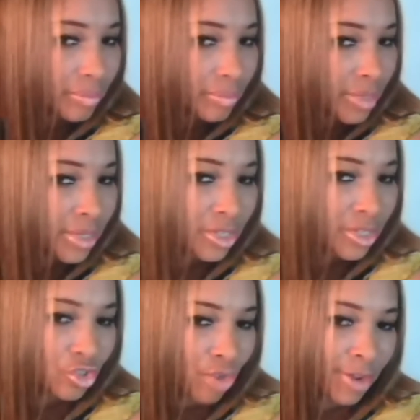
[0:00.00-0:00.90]
It does
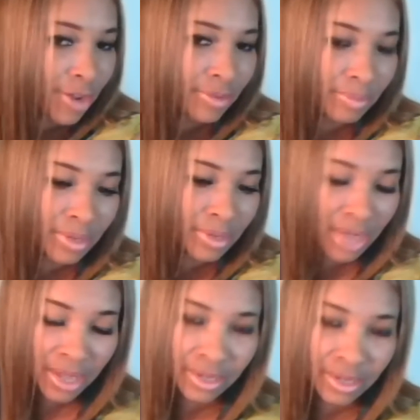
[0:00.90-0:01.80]
straighten, but
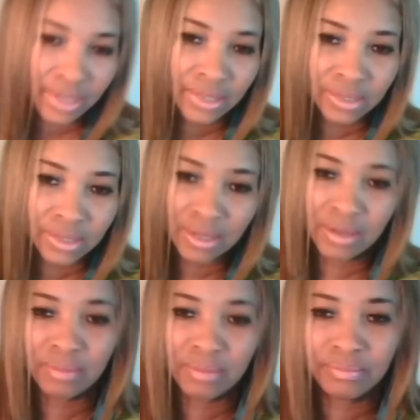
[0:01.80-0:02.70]
not as
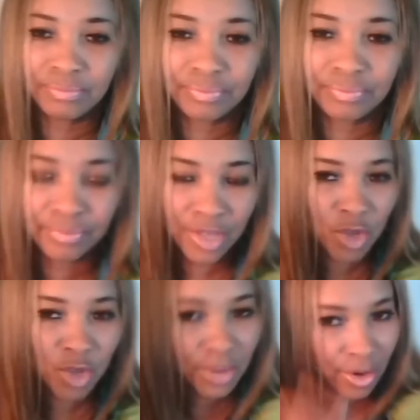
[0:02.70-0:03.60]

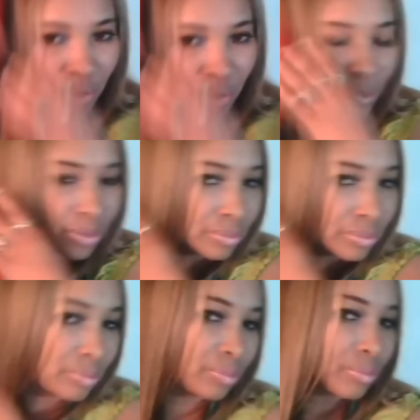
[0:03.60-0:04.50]
human hair would.
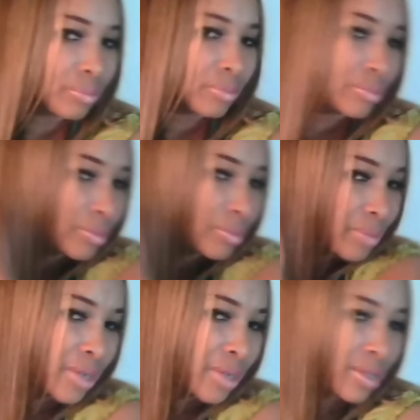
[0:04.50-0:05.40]

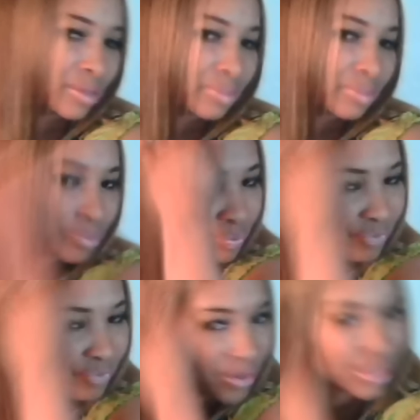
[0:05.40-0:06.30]
It does a
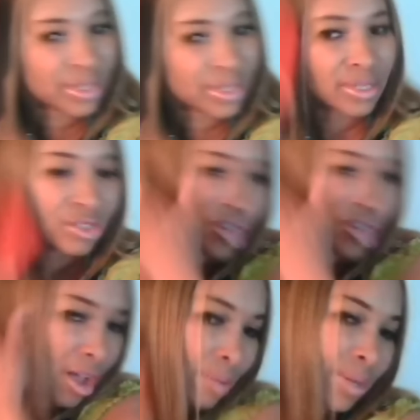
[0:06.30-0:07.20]
fairly decent
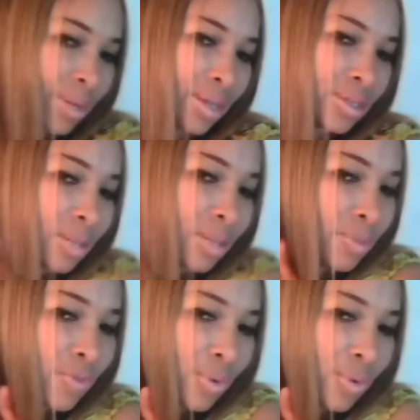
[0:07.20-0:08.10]
job, like I said
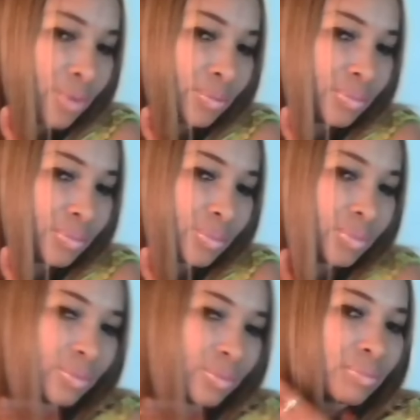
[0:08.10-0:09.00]
before.
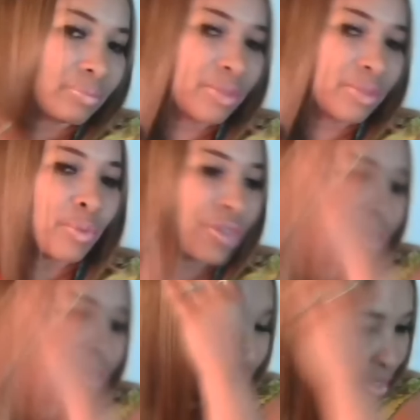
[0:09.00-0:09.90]
And with
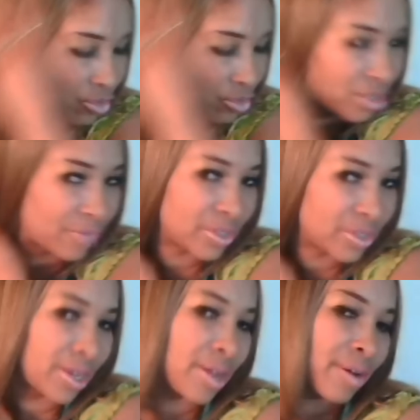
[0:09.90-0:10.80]
anything else, you just have to
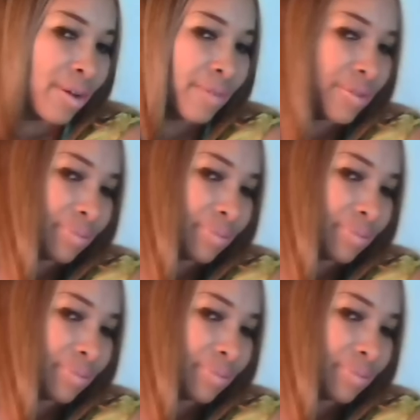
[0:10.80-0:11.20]
take care of it.